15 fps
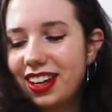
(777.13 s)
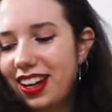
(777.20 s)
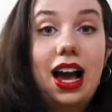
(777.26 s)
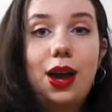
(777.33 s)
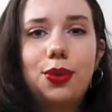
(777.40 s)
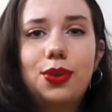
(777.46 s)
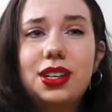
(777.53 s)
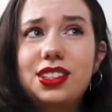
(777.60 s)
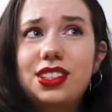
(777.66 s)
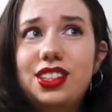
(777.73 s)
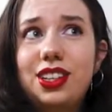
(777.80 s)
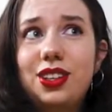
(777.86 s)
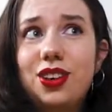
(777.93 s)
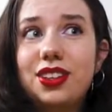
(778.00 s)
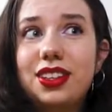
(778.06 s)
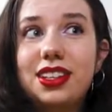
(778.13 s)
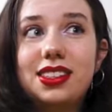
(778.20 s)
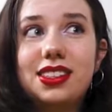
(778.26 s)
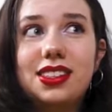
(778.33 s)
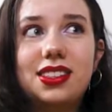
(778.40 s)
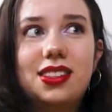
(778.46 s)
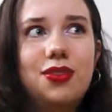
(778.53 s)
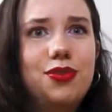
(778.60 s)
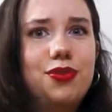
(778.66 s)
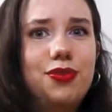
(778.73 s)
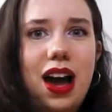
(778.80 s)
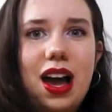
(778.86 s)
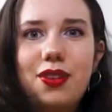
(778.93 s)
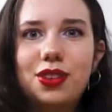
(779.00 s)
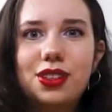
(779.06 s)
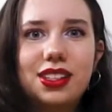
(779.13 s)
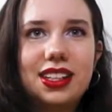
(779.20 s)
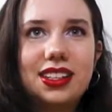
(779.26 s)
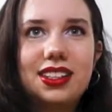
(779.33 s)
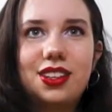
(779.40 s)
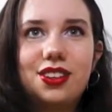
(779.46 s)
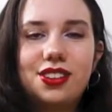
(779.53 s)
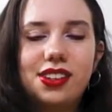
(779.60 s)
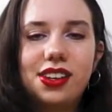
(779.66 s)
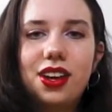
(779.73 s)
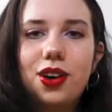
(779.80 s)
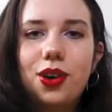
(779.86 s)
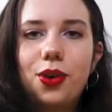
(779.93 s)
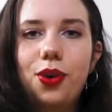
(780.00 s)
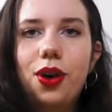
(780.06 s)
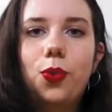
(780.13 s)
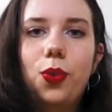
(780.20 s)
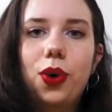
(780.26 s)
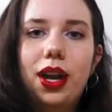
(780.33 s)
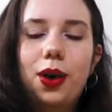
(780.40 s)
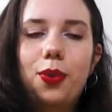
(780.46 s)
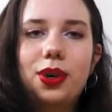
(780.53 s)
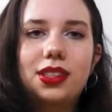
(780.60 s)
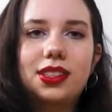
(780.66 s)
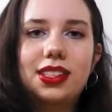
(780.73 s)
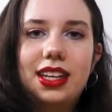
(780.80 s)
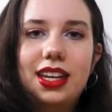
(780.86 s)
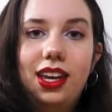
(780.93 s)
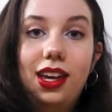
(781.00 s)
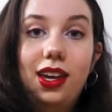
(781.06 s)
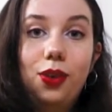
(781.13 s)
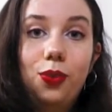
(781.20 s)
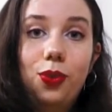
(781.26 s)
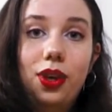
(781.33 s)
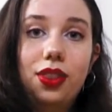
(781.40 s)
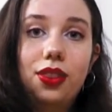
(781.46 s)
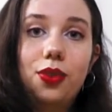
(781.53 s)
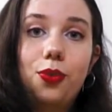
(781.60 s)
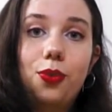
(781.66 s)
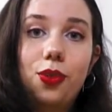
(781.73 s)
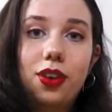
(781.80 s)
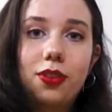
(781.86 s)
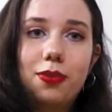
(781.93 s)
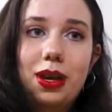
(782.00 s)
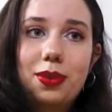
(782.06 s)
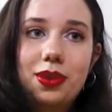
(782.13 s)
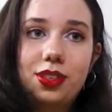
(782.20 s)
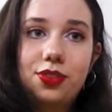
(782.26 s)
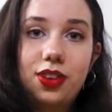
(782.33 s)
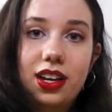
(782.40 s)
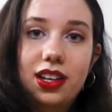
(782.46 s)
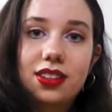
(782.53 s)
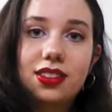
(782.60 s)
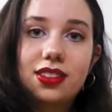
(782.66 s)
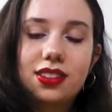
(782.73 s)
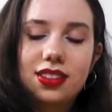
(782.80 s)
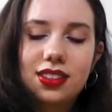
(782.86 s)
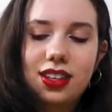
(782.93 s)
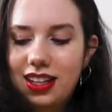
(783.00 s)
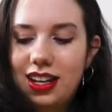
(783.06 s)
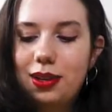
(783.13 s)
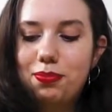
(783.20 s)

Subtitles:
I originally got these 5 or 6 years ago when I went skiing with one of my best friends. I